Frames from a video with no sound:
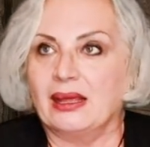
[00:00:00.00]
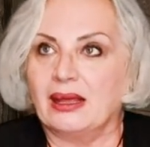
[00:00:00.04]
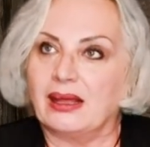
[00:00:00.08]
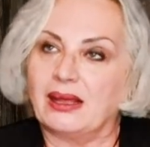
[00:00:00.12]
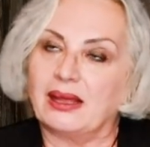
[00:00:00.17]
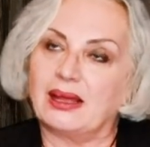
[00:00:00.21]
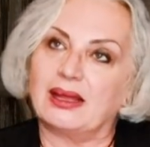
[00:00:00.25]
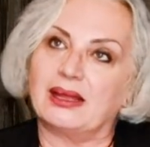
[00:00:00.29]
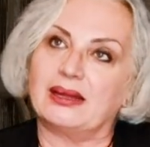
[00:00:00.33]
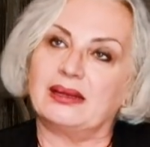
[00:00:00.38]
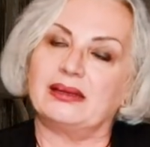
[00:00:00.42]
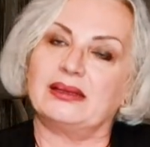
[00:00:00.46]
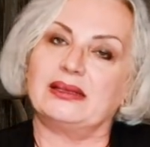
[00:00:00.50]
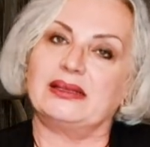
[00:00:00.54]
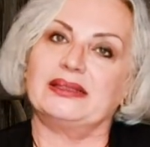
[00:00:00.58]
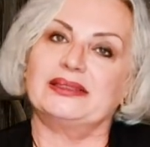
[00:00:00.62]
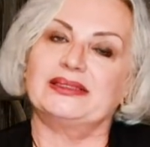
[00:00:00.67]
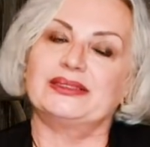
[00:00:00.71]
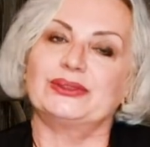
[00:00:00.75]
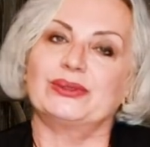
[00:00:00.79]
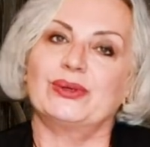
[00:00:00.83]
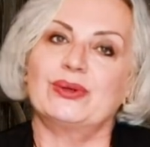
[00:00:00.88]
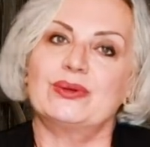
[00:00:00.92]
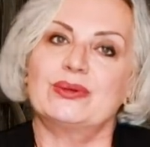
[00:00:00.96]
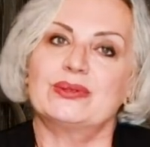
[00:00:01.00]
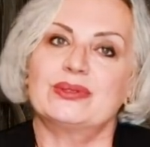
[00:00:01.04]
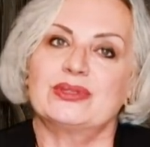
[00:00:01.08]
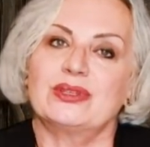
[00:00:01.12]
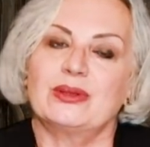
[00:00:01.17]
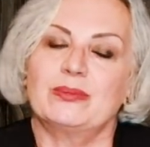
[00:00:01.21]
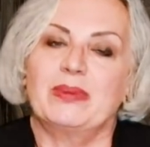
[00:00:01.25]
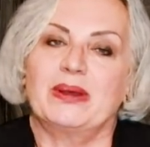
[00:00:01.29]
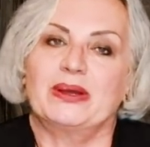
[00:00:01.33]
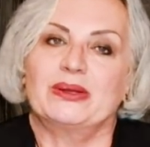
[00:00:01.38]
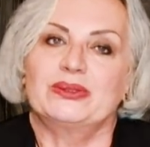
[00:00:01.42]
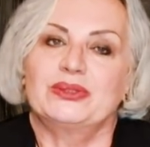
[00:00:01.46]
And it's also
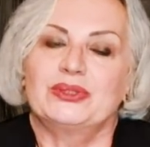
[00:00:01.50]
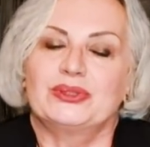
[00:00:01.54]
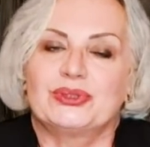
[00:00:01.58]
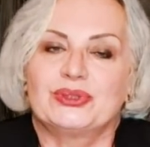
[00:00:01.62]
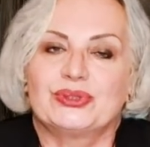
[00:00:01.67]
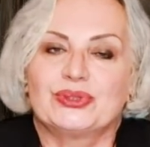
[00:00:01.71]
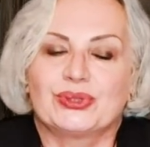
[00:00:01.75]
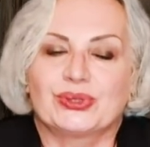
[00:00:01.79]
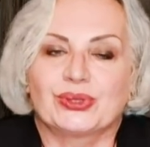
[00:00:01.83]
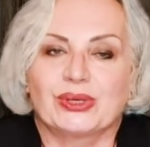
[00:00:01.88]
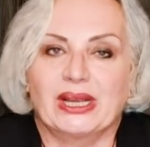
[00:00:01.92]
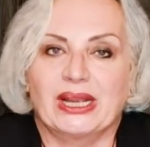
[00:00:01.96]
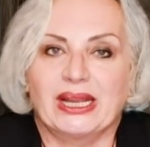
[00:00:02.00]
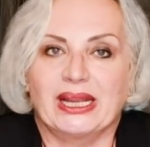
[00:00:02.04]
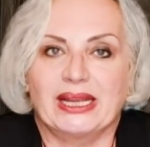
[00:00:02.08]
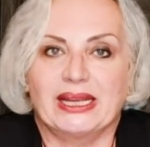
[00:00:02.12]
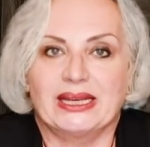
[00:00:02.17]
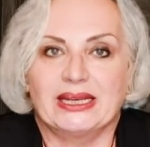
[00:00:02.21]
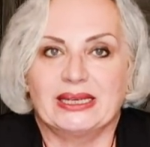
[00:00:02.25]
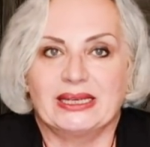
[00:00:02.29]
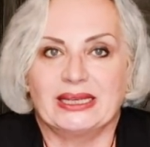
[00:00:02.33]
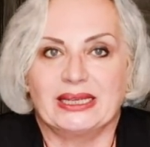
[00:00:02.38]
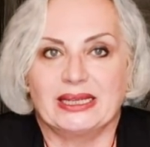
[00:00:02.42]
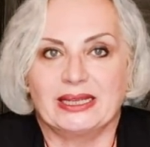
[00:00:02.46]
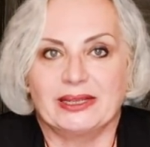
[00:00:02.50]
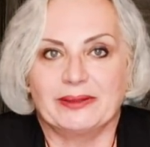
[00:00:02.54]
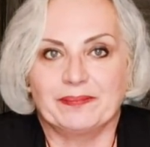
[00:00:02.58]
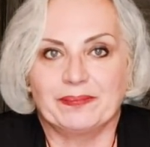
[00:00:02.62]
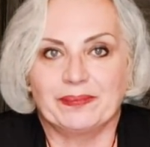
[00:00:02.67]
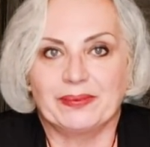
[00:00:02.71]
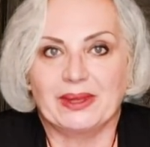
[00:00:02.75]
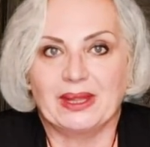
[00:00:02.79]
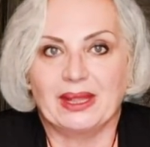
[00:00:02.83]
about training